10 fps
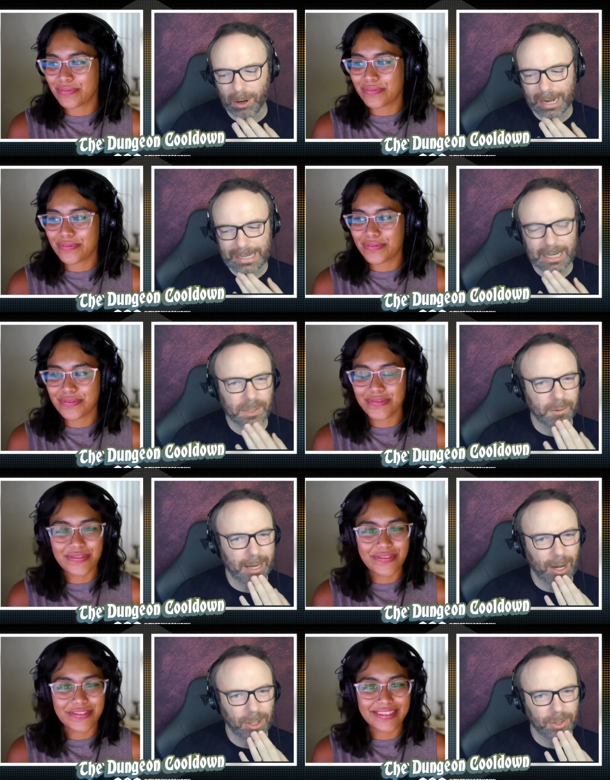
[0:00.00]
Speaker 1: ideas for
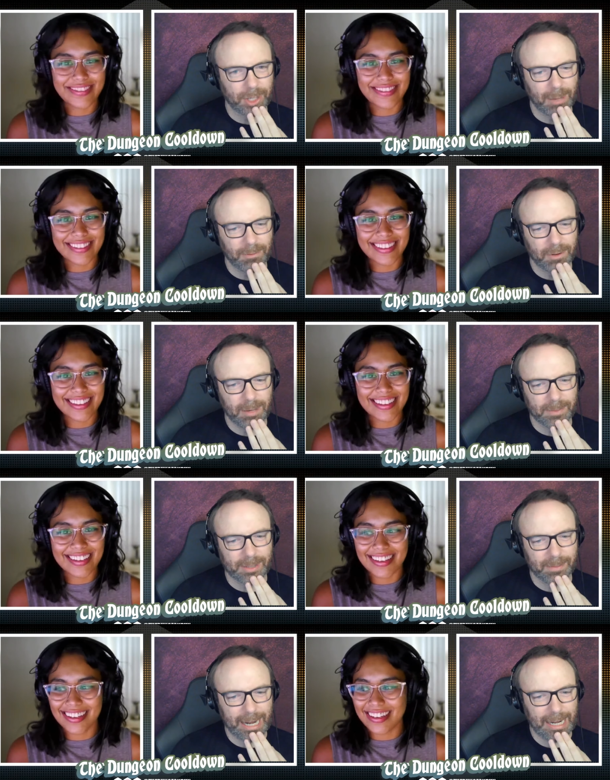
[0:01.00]
characters come from.
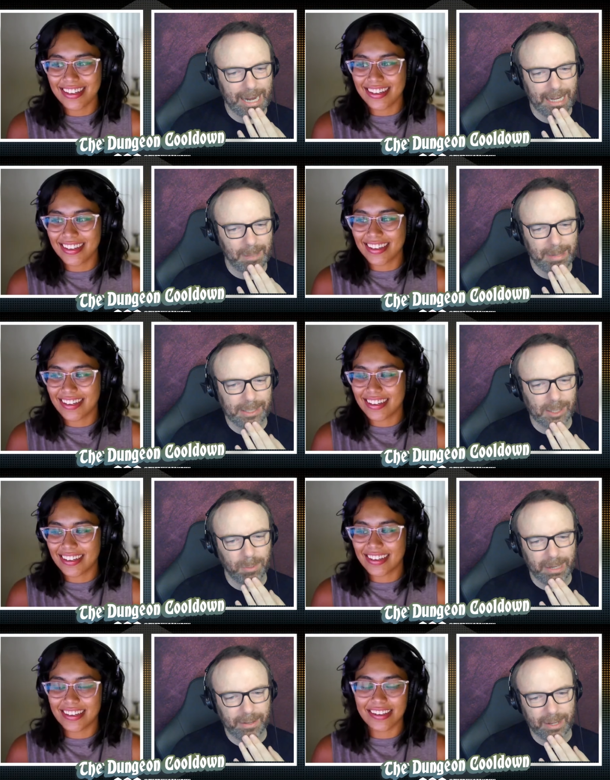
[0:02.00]
Some and, and it can be so
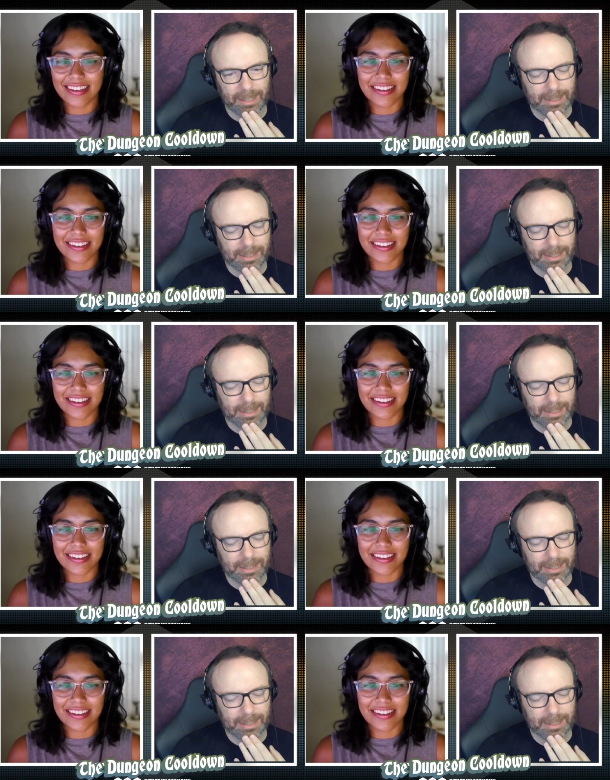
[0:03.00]
many things.